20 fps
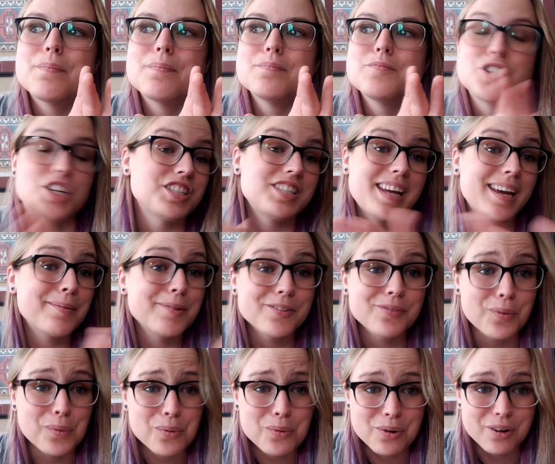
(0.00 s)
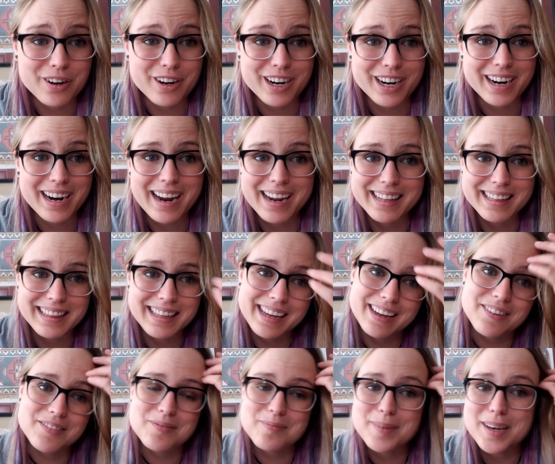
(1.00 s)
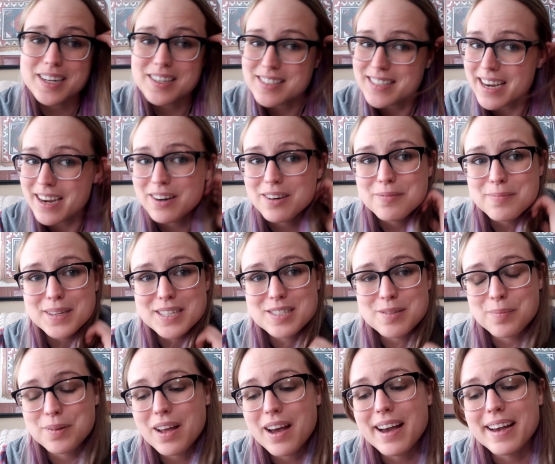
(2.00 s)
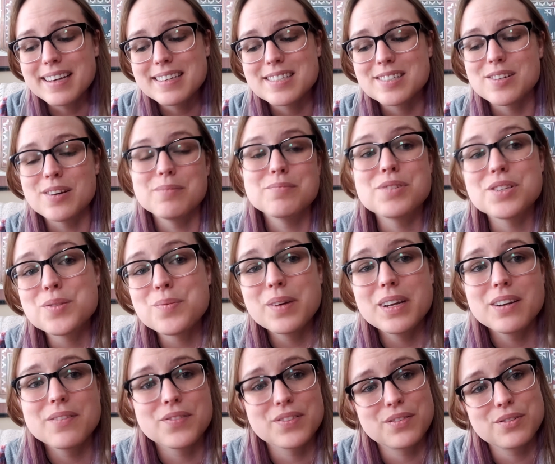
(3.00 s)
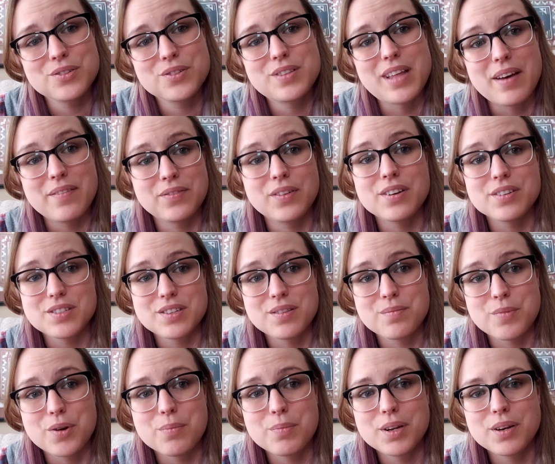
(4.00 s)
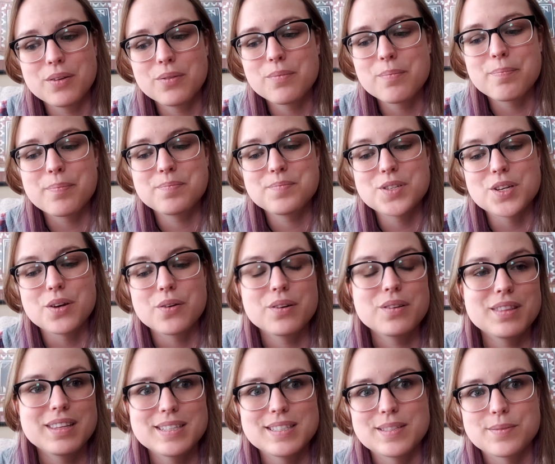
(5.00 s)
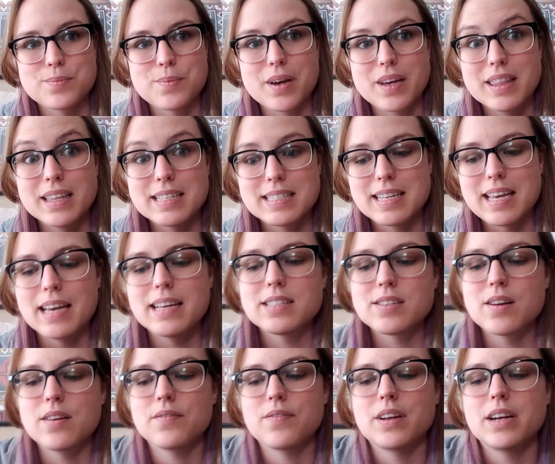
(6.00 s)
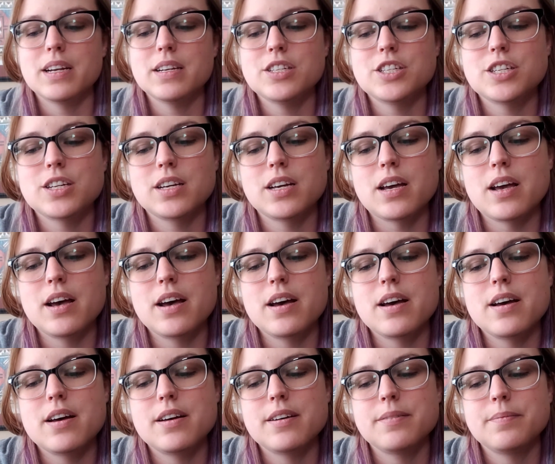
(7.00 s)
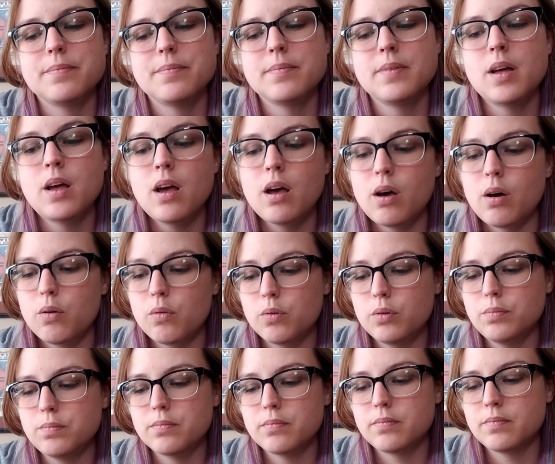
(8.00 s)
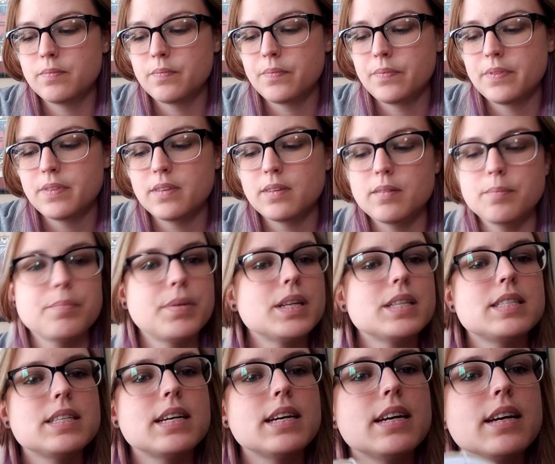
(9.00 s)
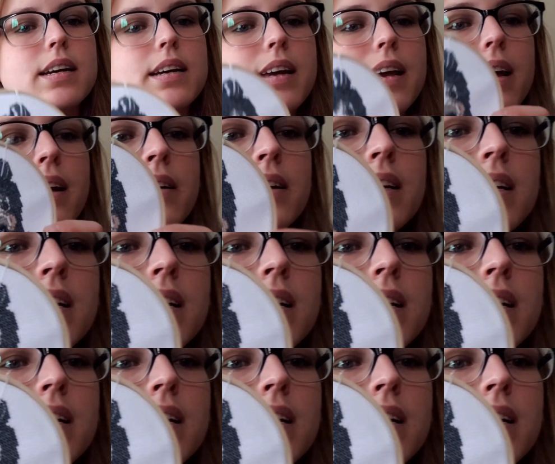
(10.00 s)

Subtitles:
just take my phone order, and they've mailed out my supplies. So I'm just waiting for that floss at the moment. So this is why this guy's not finished. Whoop. But yeah,